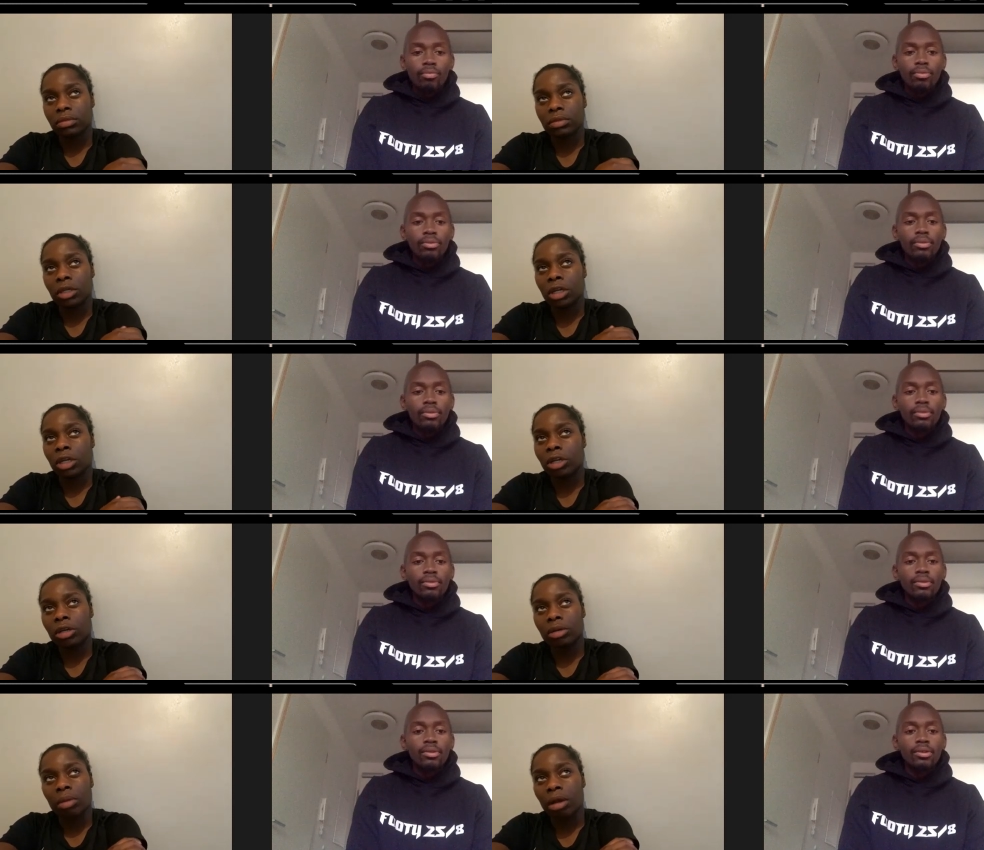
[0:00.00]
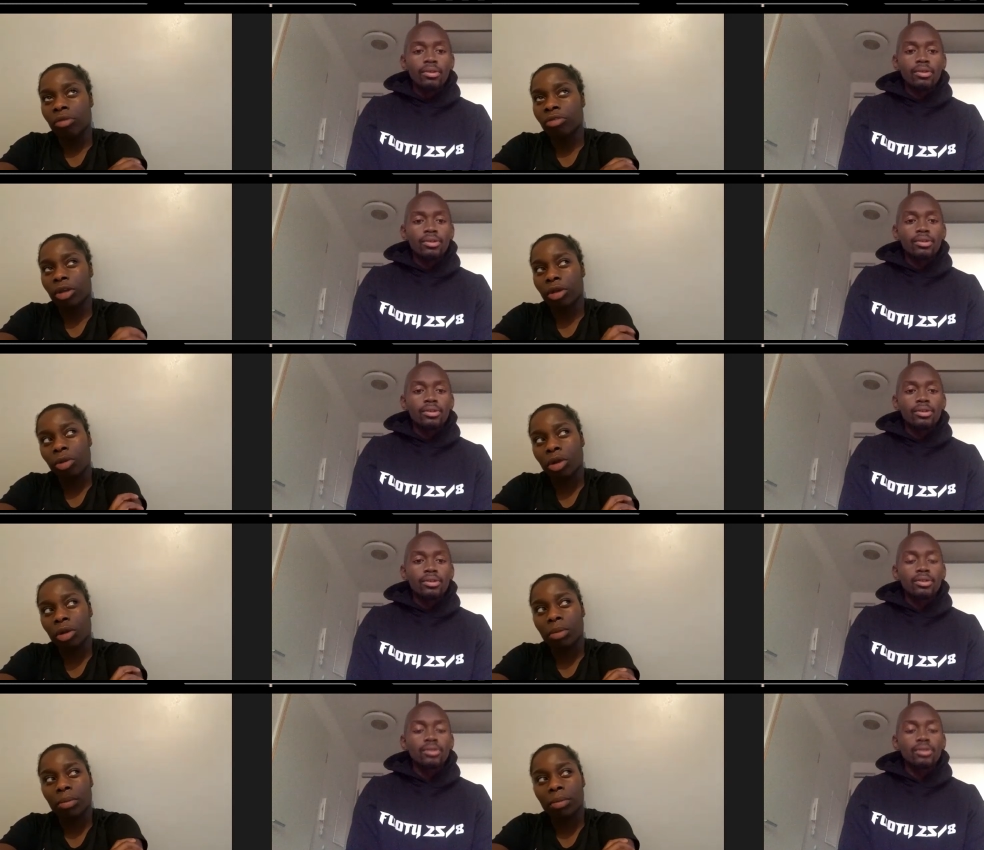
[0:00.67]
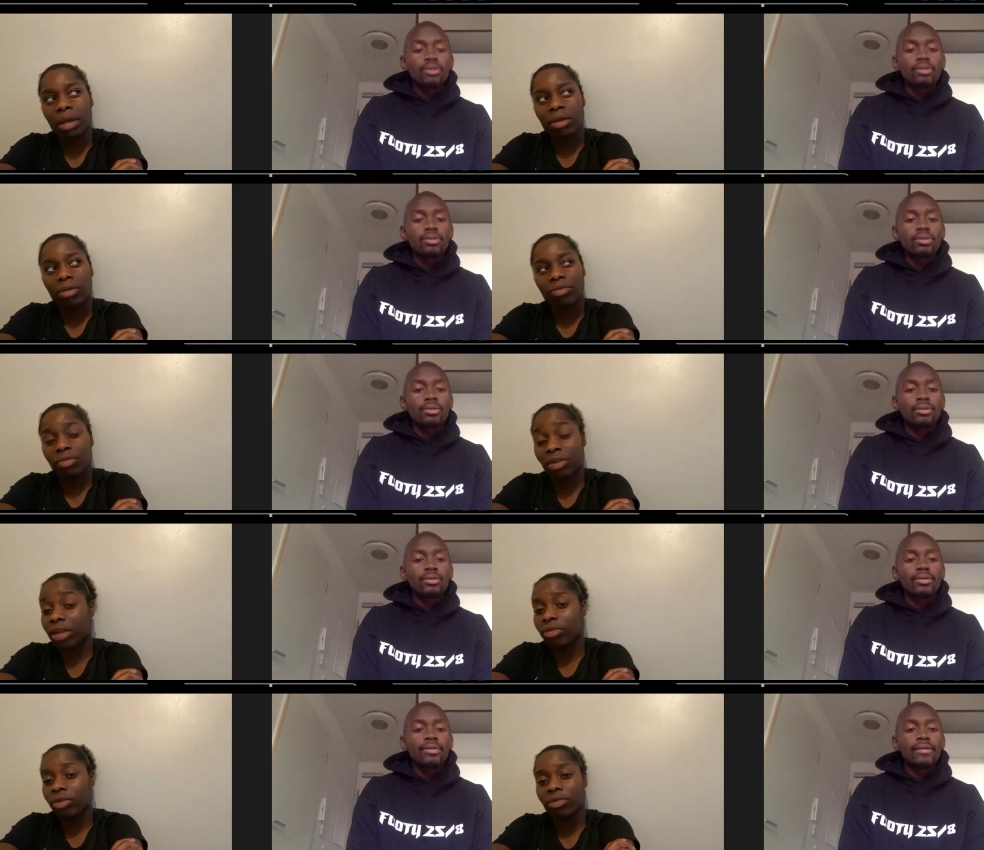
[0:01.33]
Speaker 1: I think one of my
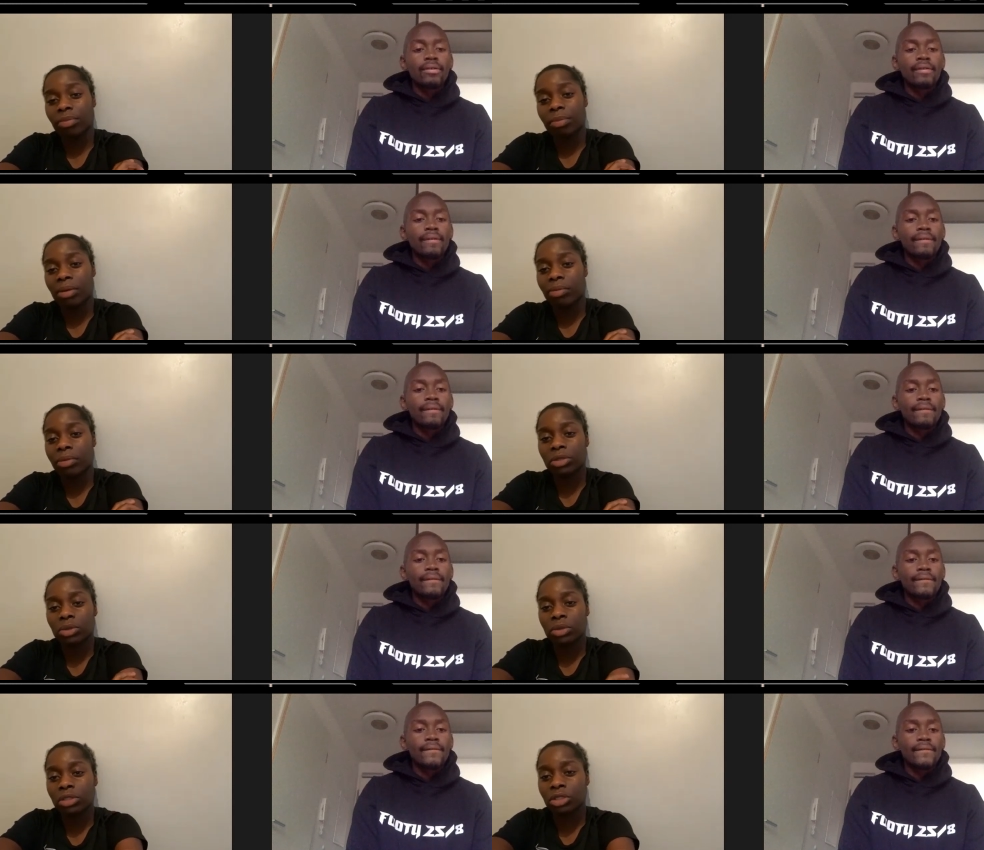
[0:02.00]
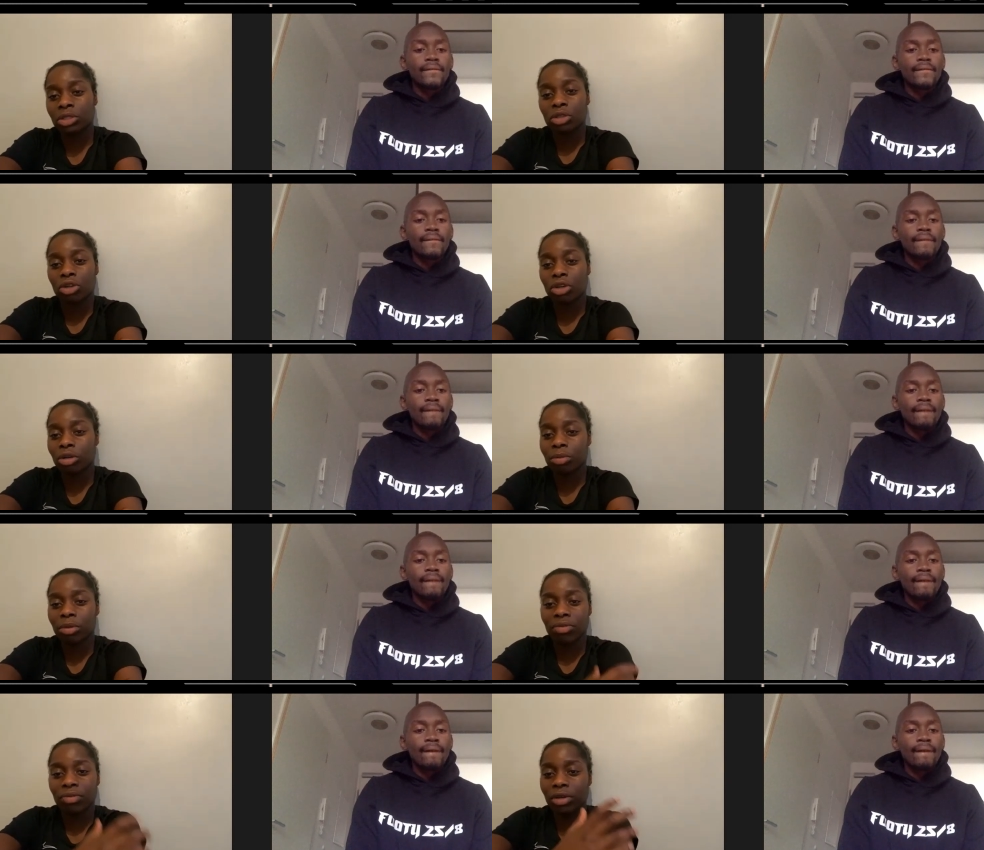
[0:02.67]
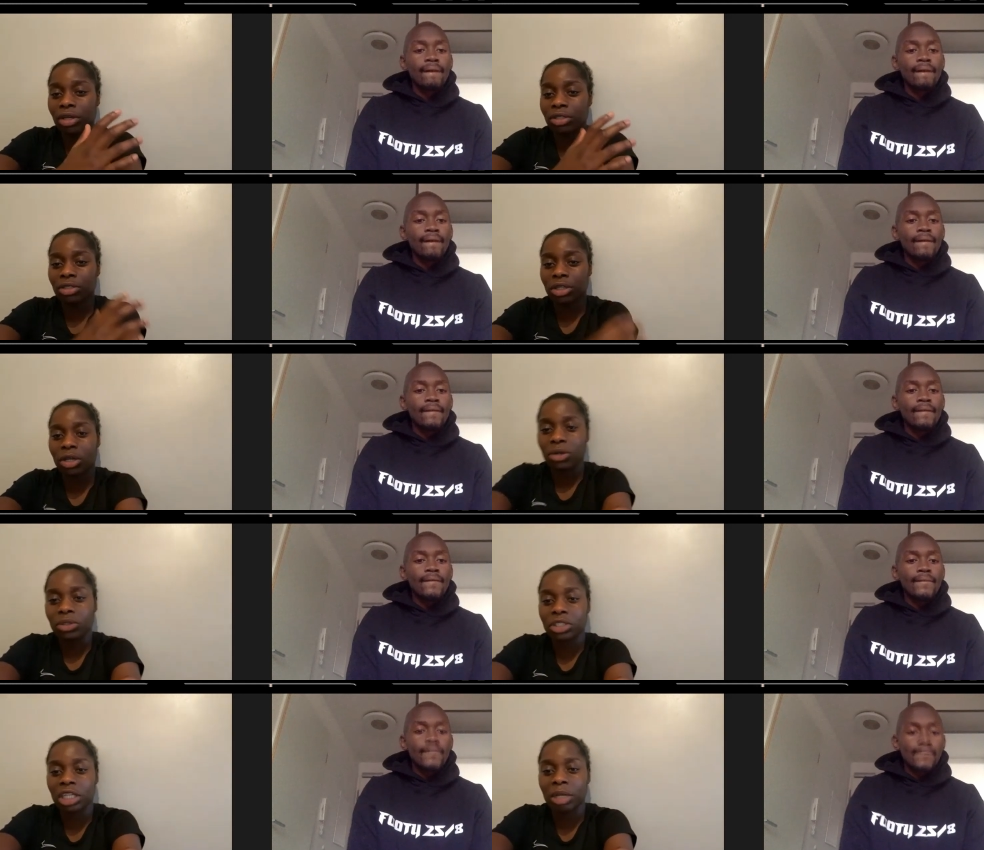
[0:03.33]
favourite memories was scoring my first goal
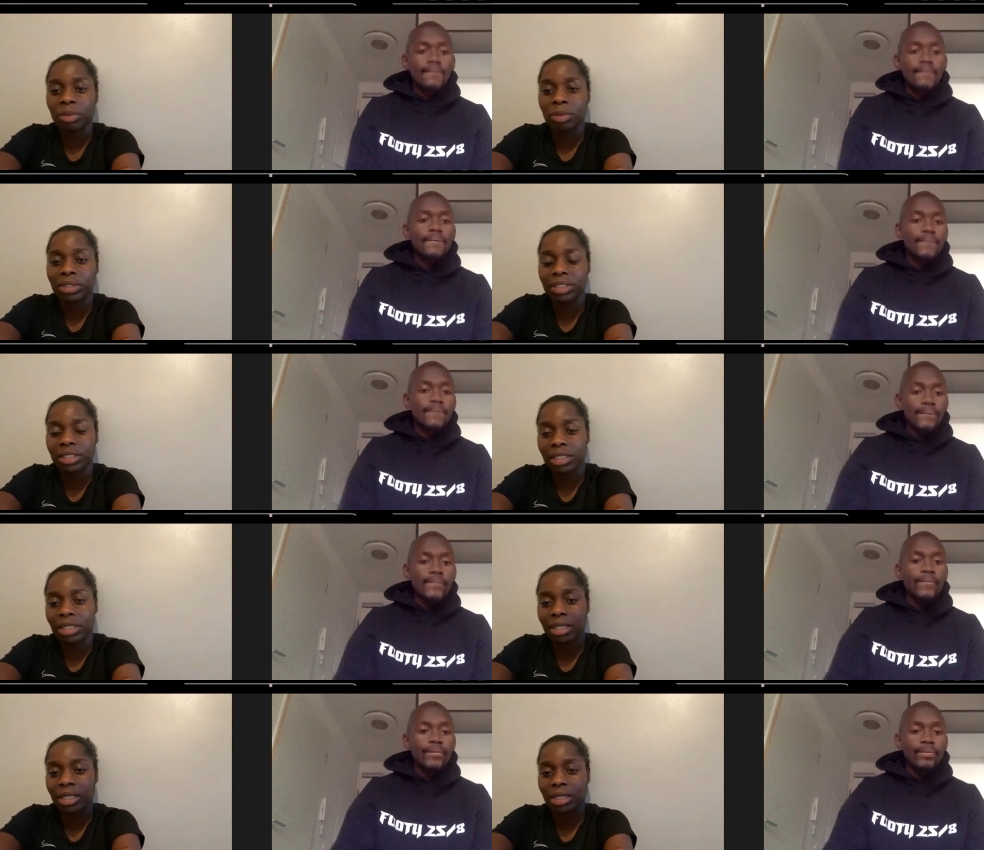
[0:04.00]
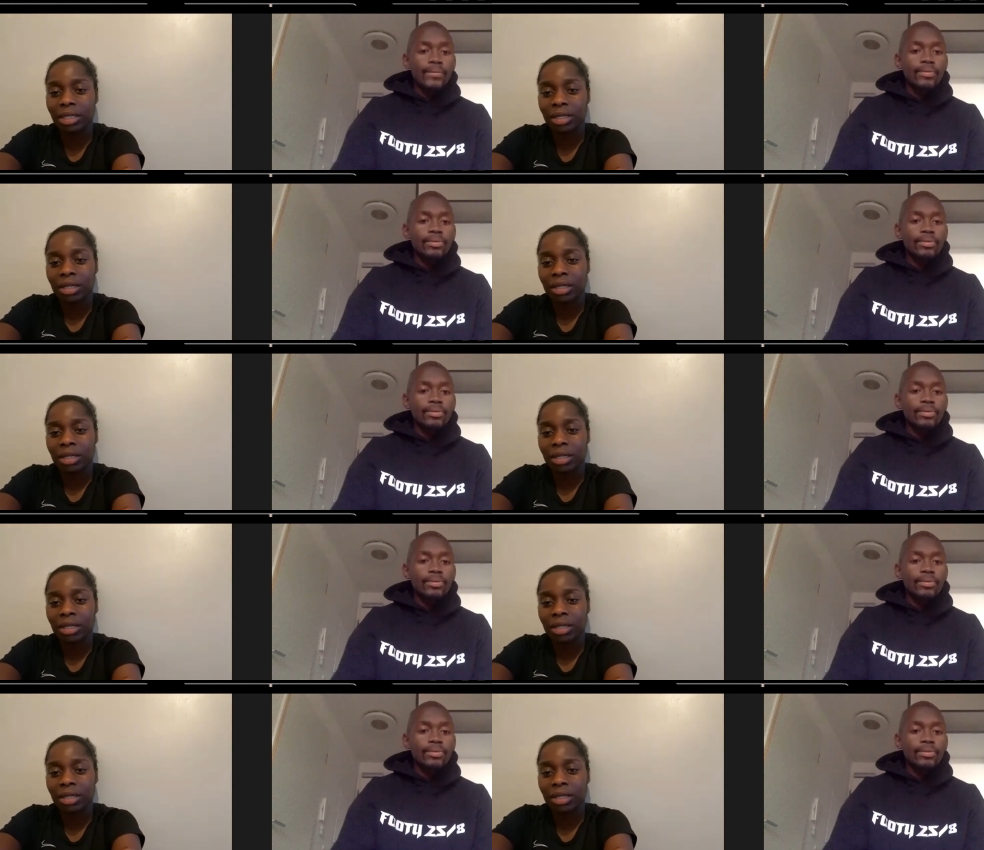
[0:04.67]
in Champions League.